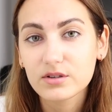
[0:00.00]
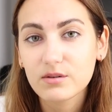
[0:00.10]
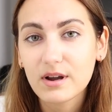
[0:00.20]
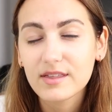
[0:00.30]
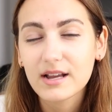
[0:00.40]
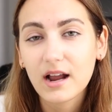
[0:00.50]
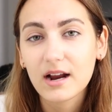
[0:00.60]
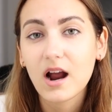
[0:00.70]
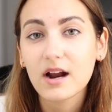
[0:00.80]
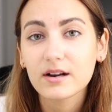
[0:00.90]
So I think I
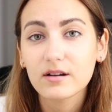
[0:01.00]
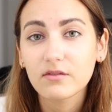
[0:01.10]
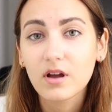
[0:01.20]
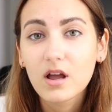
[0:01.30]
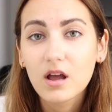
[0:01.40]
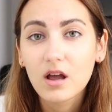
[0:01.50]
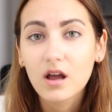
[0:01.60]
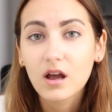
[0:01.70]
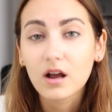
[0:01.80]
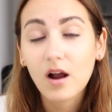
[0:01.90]
kind of
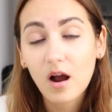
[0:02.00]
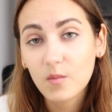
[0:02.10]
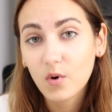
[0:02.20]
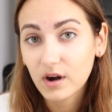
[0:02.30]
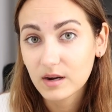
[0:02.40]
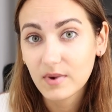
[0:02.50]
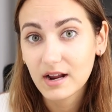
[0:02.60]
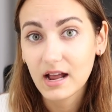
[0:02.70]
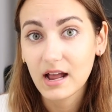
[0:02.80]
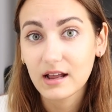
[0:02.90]
got more in
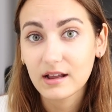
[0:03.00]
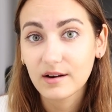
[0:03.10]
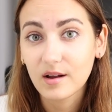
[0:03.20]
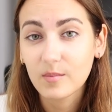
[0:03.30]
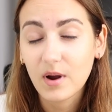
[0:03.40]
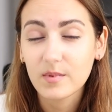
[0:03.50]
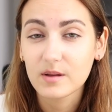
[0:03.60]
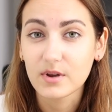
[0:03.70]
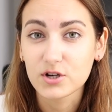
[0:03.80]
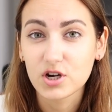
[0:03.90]
my head about my
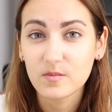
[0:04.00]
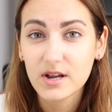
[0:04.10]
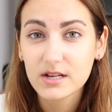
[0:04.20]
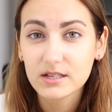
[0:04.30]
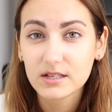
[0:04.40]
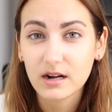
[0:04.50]
measurements,